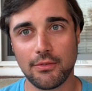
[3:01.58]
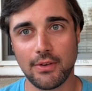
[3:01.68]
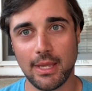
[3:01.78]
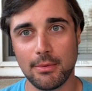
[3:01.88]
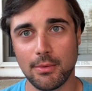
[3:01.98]
or
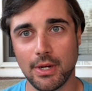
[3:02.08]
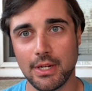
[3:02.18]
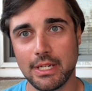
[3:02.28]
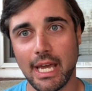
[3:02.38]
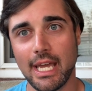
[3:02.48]

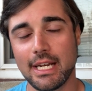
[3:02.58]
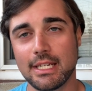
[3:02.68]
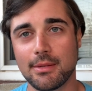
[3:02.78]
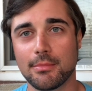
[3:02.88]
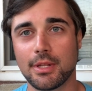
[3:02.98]
February, Dad
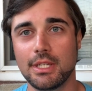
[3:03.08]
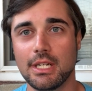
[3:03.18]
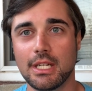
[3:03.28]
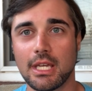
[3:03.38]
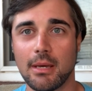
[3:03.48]
had
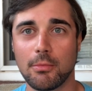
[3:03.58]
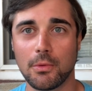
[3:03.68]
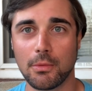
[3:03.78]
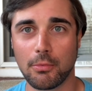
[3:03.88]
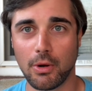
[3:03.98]
completed a couple
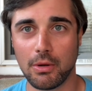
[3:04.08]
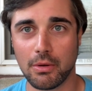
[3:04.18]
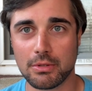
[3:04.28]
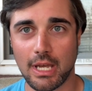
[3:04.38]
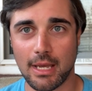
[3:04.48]
of the
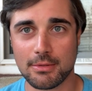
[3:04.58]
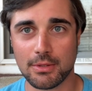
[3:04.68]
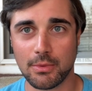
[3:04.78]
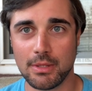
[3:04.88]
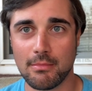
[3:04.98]
prototypes
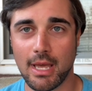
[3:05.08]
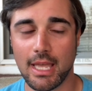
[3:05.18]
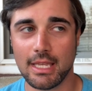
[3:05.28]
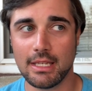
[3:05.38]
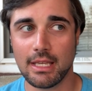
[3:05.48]
that
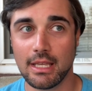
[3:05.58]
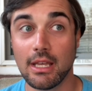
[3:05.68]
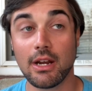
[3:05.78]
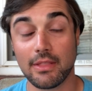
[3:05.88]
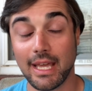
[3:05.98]

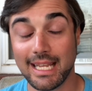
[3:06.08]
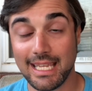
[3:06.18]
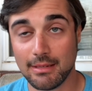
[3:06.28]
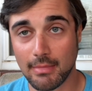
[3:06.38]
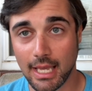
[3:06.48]

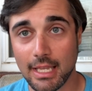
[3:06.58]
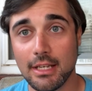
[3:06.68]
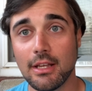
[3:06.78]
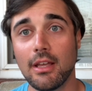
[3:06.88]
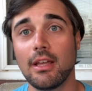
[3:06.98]
he'd
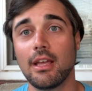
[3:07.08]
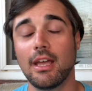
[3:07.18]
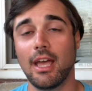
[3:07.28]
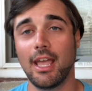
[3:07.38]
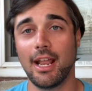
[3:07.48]
made,
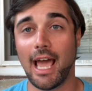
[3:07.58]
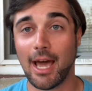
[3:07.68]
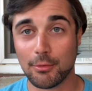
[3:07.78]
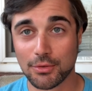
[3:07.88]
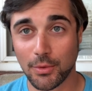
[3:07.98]
and
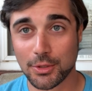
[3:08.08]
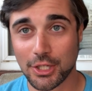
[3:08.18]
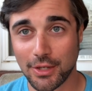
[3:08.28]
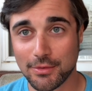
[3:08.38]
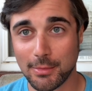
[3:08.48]
I was
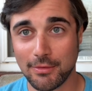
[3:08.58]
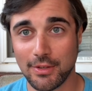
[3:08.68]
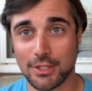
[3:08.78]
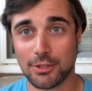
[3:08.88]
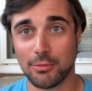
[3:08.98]
fortunate enough to be
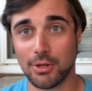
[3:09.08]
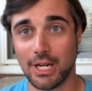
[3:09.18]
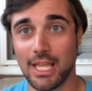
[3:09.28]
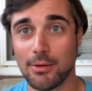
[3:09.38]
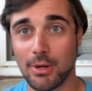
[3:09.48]
fishing one.
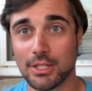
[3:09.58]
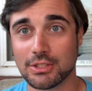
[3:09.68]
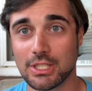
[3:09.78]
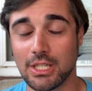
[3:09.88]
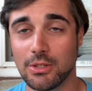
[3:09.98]
He
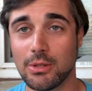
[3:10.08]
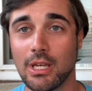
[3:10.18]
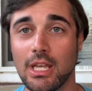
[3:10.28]
was too.